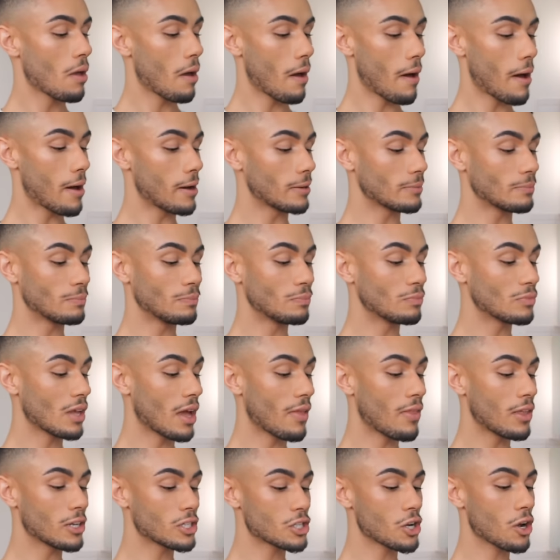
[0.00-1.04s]
And
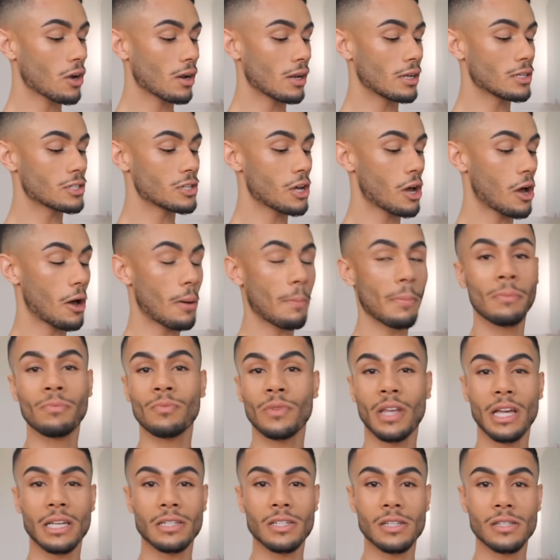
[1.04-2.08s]
the chocolate top
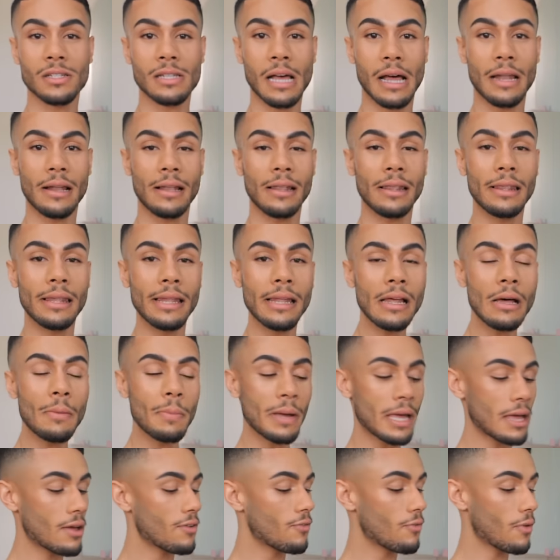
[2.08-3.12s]
is just that little
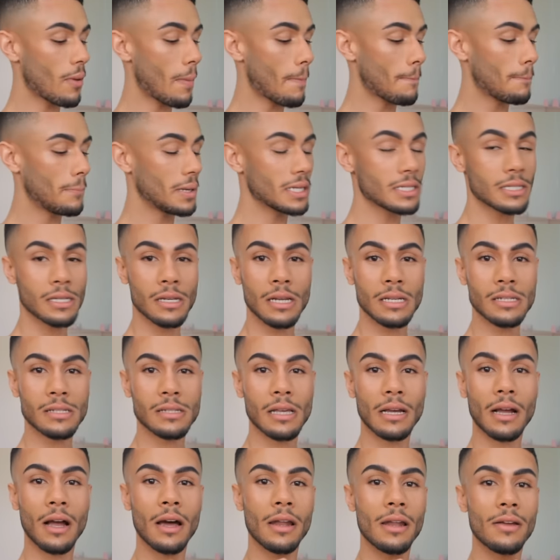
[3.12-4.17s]
bit of bitterness
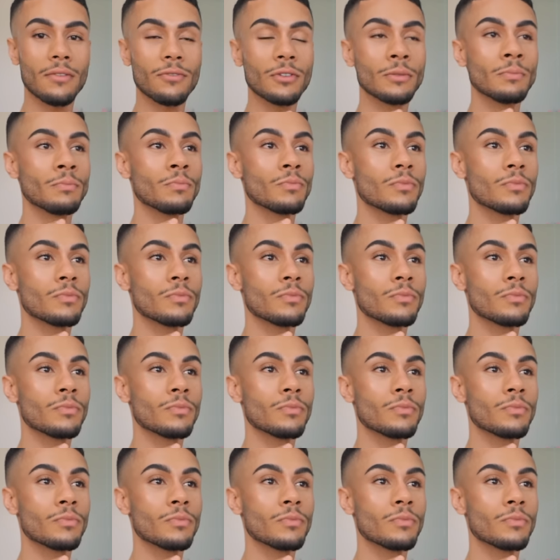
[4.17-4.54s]
that kind of